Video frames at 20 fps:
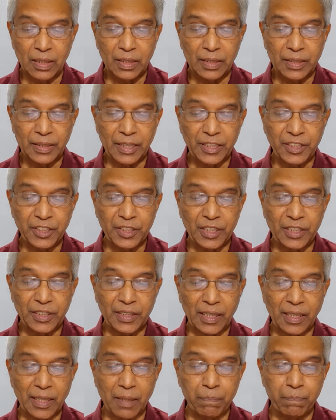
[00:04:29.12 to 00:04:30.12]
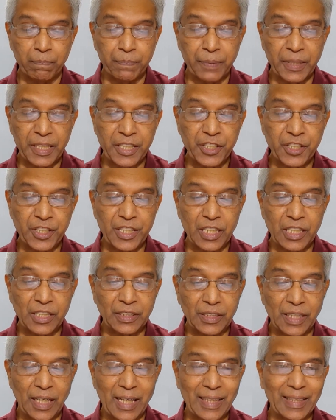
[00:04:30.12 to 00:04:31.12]
Next is
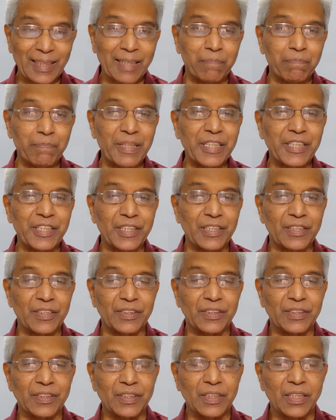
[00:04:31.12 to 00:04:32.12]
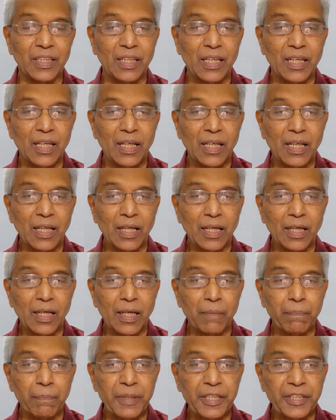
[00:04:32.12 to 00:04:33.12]
capricious and capacious.
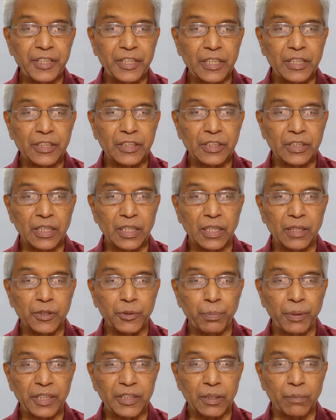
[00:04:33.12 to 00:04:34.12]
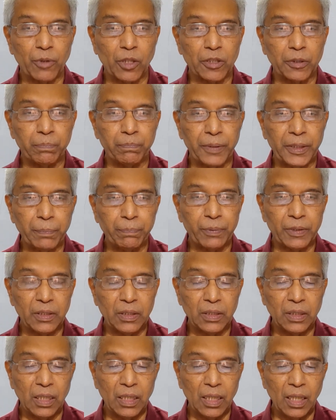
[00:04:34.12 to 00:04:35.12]
Capricious speaks about
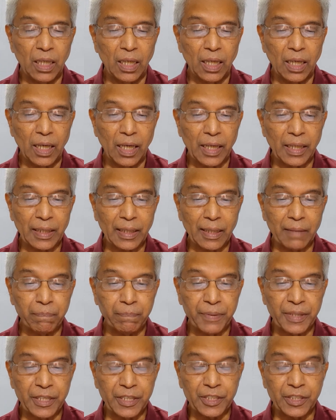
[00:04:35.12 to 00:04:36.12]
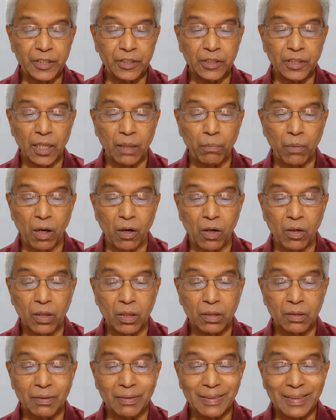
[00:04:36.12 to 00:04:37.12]
people and capacious
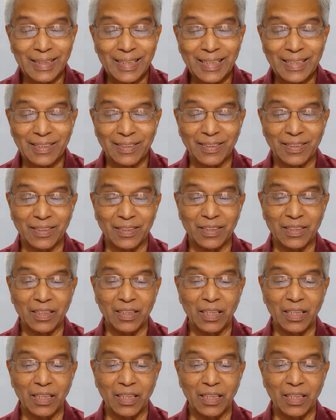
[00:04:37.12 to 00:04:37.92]
about things.